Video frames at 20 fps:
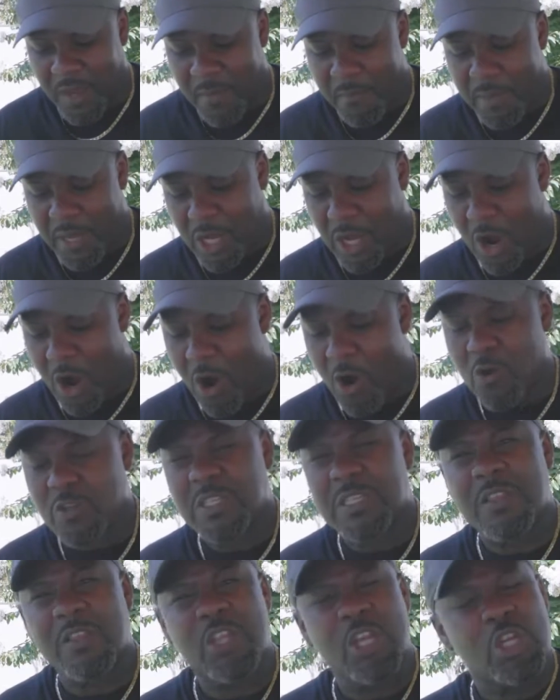
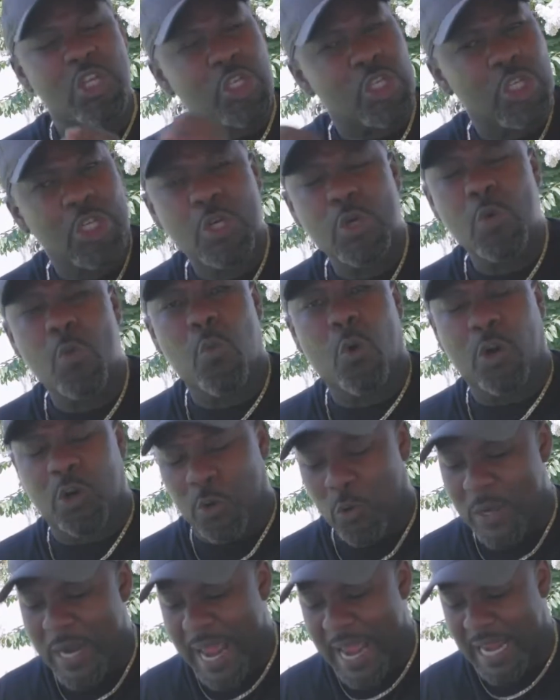because the 2 were
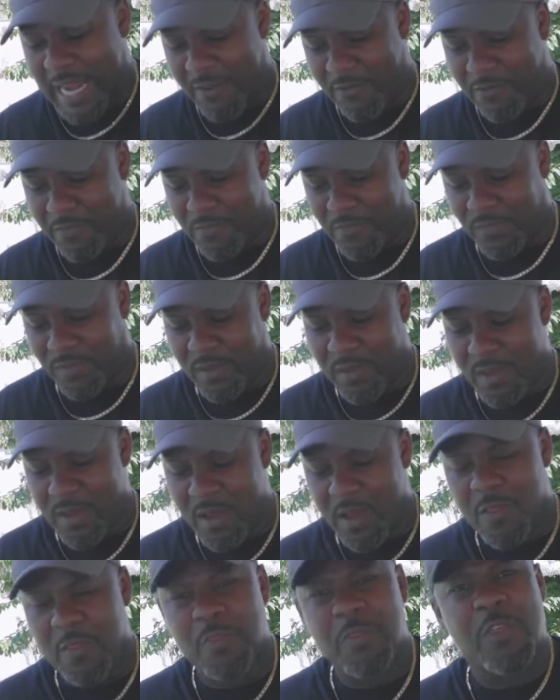creative.
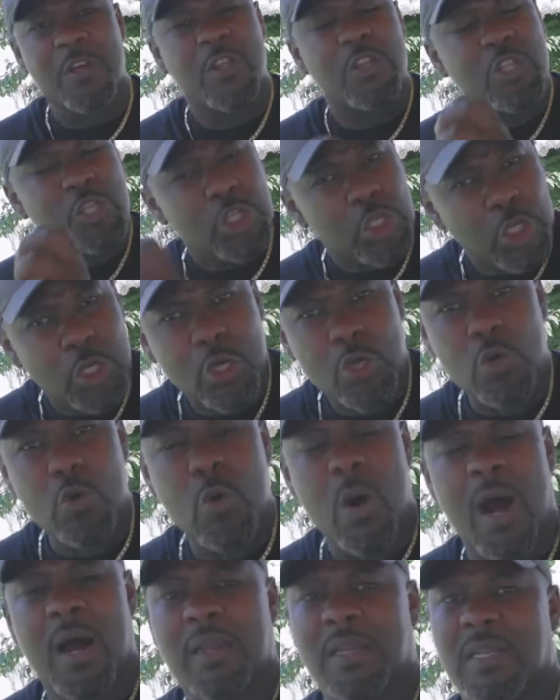The
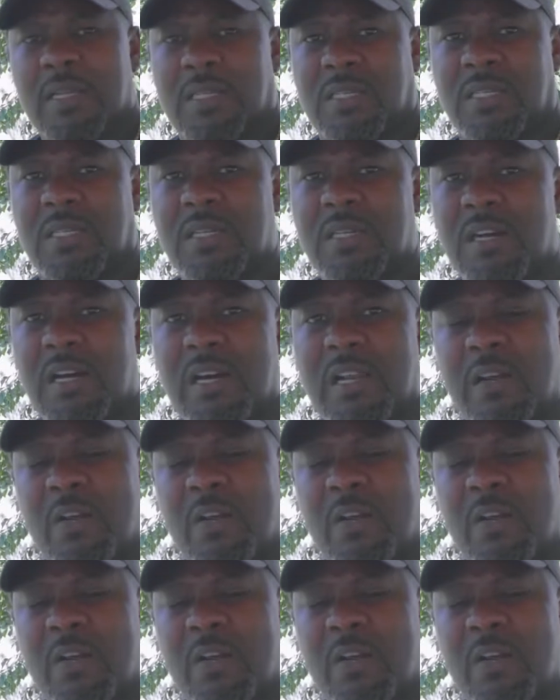2 understood,